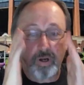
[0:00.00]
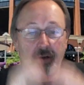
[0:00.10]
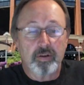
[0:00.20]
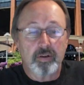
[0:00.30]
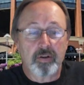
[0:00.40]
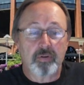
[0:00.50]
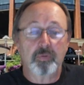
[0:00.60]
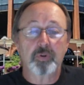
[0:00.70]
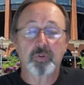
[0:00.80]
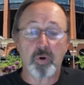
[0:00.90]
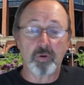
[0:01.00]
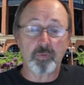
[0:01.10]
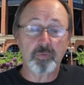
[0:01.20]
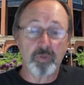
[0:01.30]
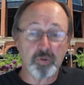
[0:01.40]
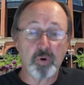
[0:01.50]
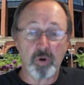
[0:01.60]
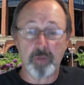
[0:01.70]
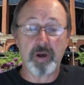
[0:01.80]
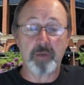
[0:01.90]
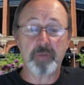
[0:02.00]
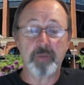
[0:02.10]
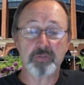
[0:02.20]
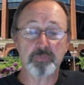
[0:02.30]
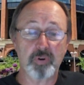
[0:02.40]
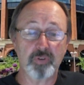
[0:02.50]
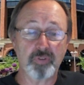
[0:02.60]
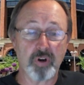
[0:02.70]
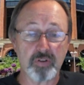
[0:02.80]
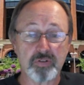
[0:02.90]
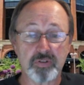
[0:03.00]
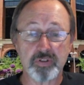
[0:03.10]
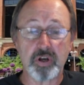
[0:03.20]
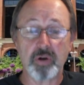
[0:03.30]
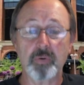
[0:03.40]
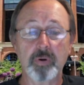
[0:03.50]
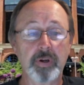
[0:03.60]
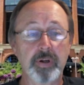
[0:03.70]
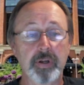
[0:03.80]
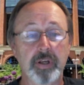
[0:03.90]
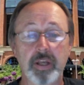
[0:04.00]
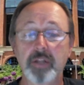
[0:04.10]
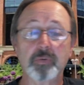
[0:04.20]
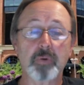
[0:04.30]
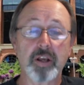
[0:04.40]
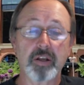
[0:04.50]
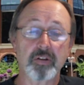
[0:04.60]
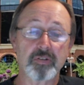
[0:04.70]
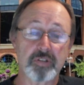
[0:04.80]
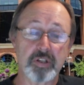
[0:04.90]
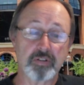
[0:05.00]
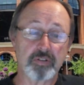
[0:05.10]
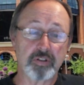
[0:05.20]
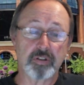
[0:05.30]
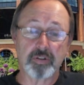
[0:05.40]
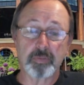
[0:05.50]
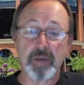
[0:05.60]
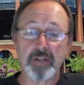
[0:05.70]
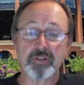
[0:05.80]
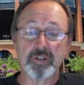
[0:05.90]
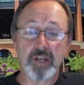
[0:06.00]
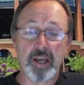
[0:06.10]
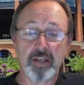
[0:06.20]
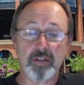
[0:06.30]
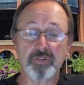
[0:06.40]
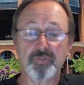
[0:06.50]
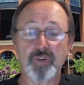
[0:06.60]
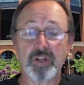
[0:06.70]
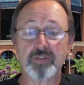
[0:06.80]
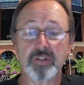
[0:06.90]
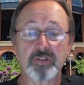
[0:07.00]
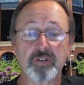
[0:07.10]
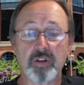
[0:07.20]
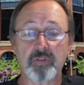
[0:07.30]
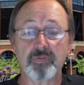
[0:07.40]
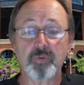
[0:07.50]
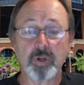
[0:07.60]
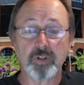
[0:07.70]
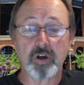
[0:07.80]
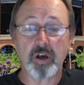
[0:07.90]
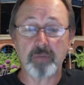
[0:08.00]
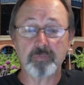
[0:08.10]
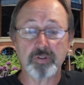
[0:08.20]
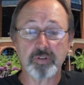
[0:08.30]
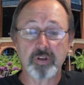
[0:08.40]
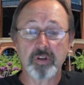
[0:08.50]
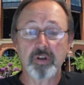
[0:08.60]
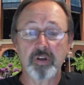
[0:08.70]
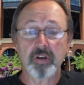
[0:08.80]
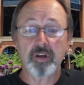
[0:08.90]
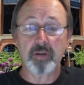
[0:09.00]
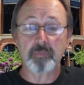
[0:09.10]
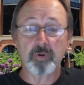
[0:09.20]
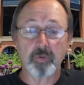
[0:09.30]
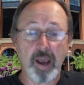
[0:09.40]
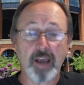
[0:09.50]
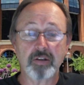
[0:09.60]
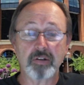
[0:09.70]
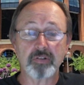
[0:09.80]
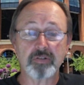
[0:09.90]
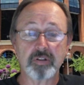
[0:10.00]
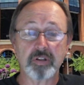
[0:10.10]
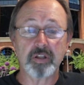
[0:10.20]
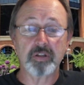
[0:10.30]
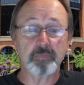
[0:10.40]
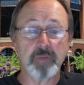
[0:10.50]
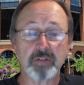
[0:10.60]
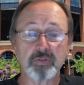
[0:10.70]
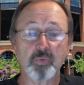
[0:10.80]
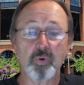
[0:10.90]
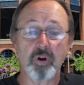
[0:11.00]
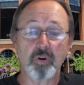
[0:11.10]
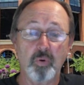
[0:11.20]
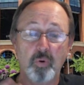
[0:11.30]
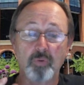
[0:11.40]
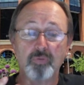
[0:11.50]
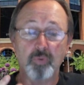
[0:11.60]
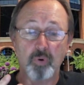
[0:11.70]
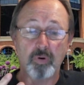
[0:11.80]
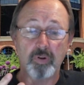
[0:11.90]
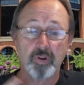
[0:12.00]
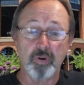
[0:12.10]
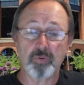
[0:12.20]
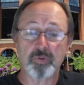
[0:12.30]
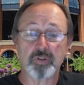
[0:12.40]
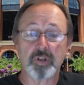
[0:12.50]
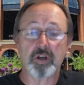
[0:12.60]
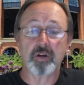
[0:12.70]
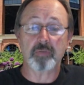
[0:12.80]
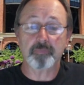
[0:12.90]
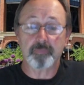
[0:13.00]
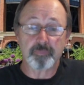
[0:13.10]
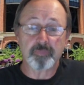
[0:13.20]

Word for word: uh, we'll talk we'll talk about baseball first. So in the regular season, the Mets and Yankees faced each other four times, and miraculously, the Mets won all four of those um,